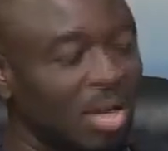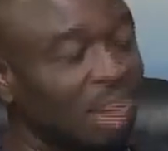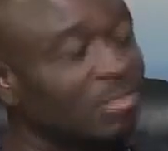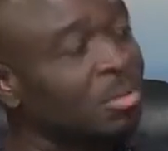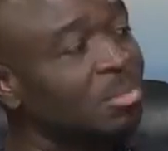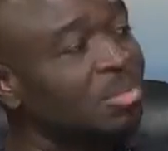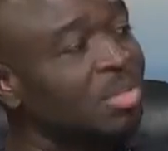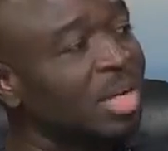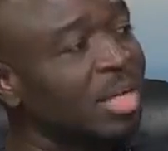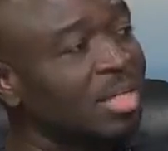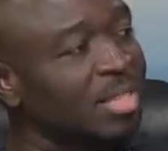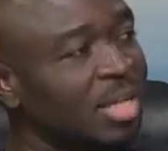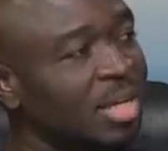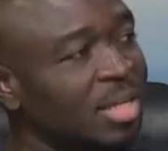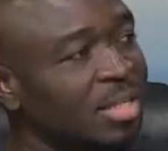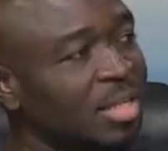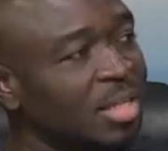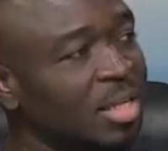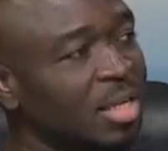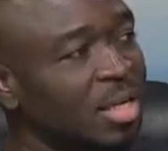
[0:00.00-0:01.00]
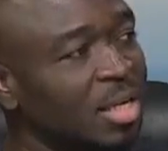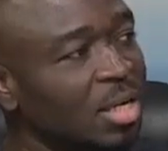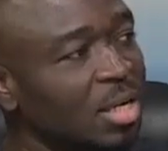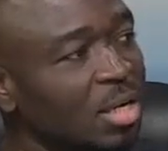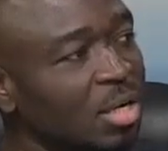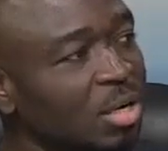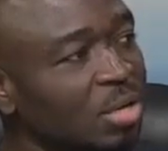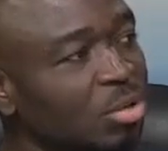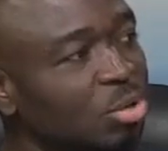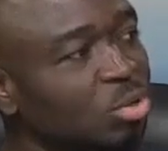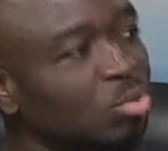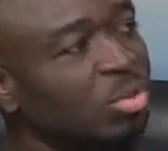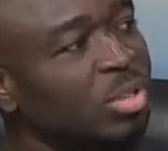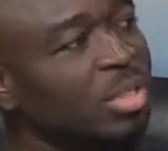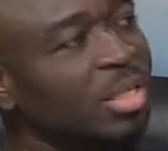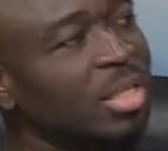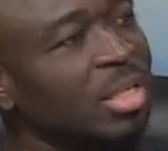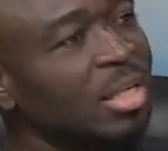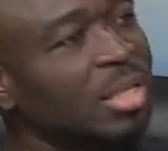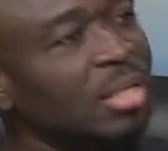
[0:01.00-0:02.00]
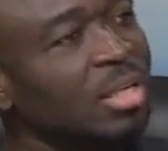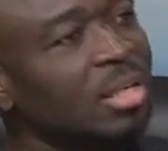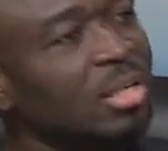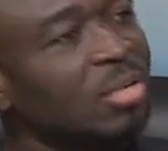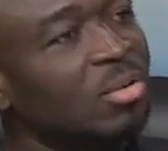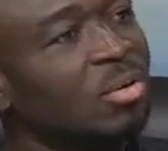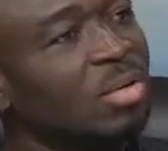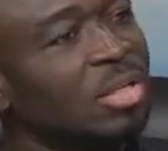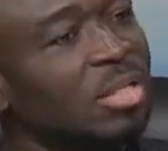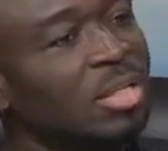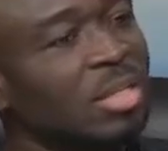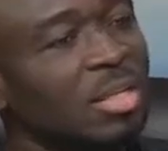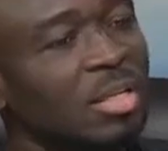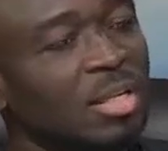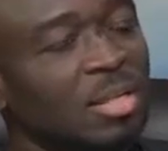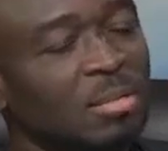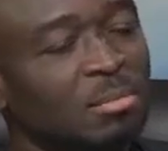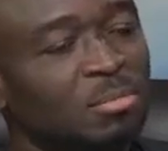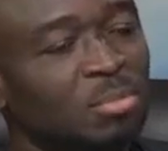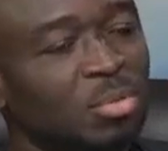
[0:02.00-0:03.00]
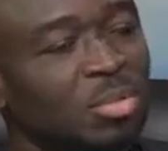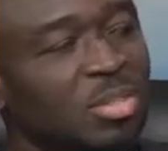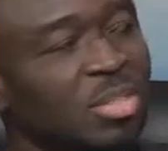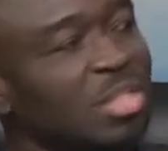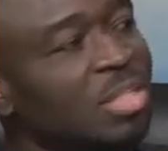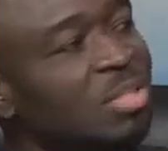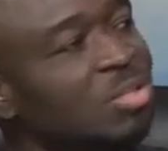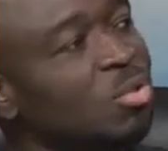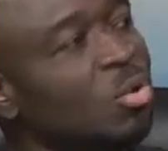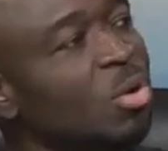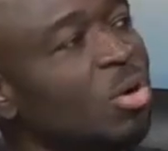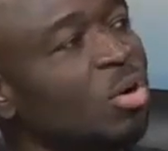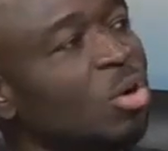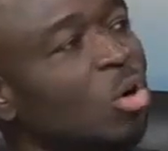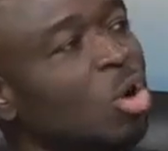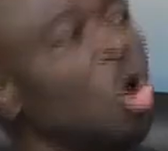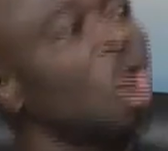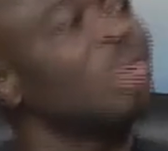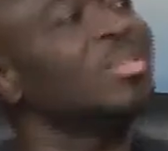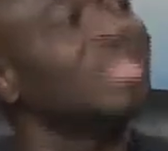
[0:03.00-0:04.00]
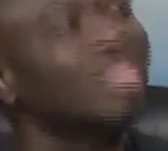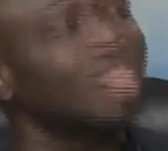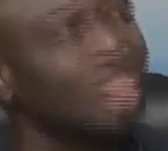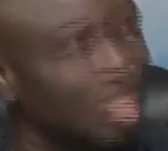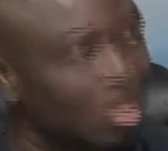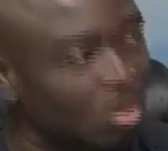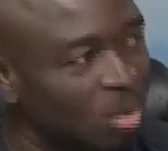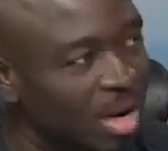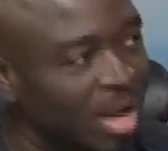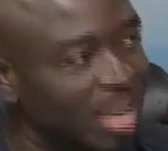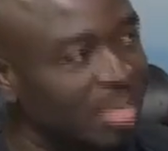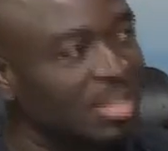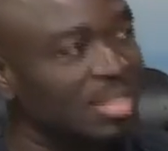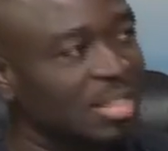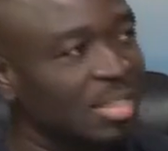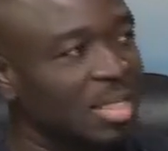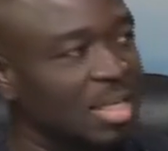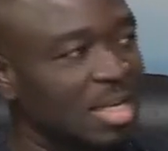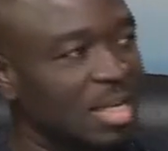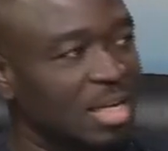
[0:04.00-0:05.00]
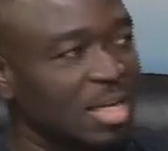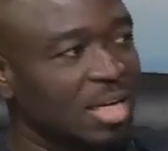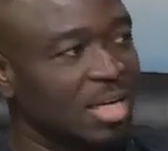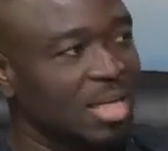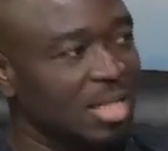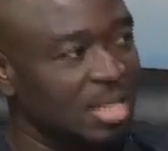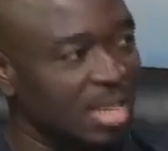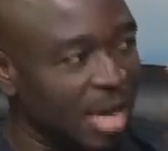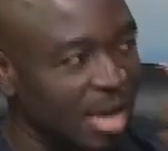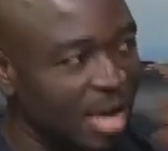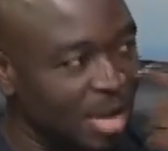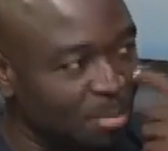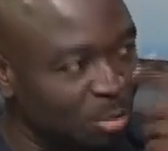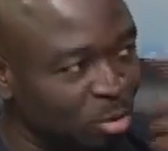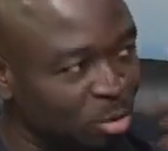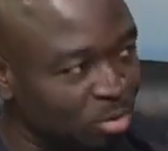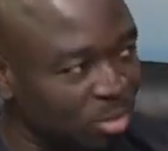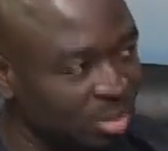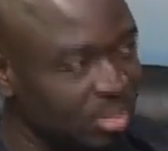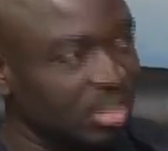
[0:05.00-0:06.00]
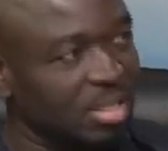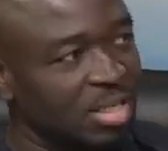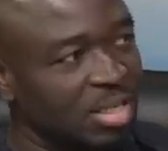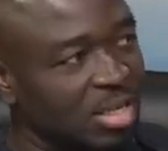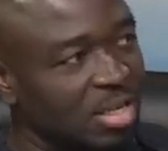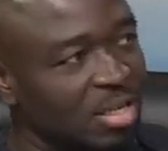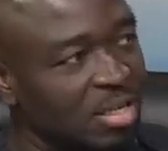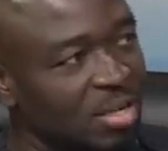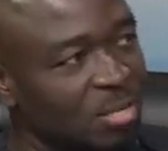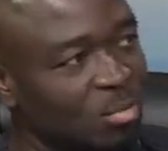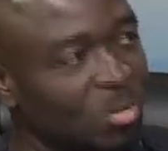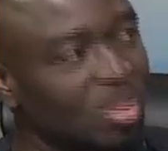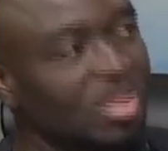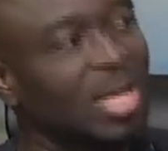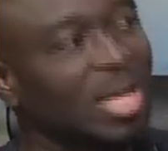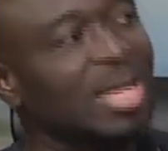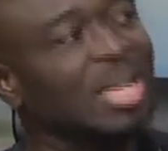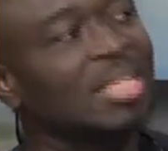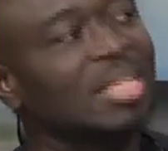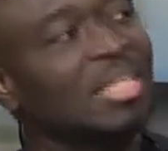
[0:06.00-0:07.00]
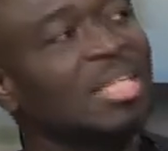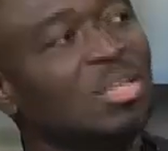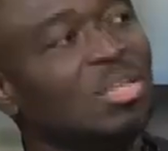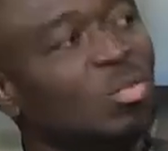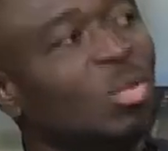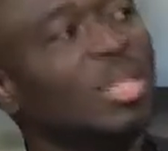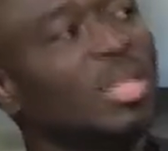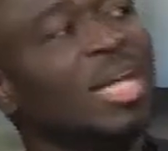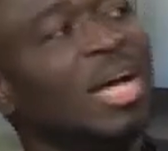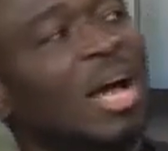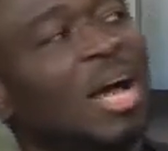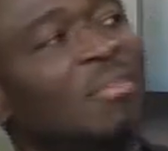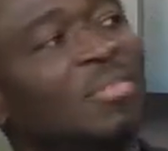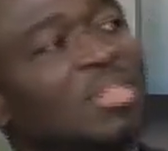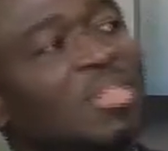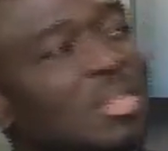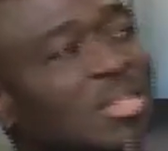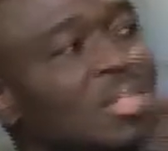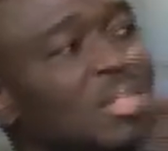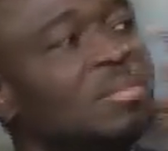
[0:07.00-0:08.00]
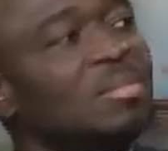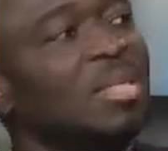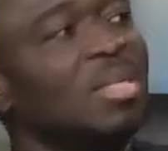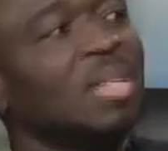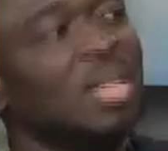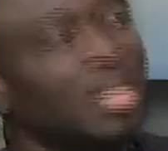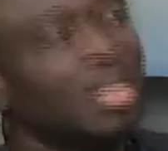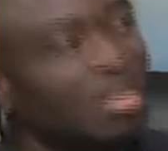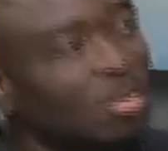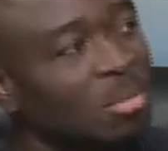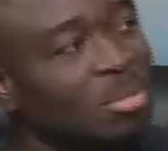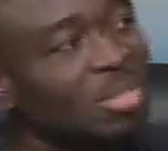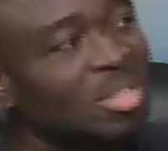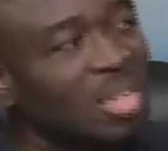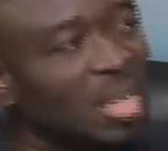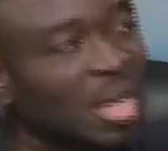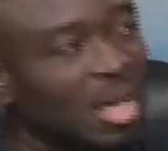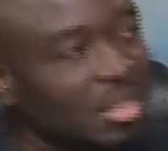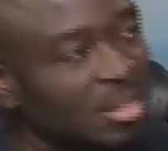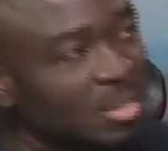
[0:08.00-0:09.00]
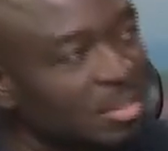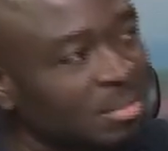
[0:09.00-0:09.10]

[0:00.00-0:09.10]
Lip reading: have objected to the proceedings going on until and unless they are able to see whether indeed what they have is the same thing that the committee has?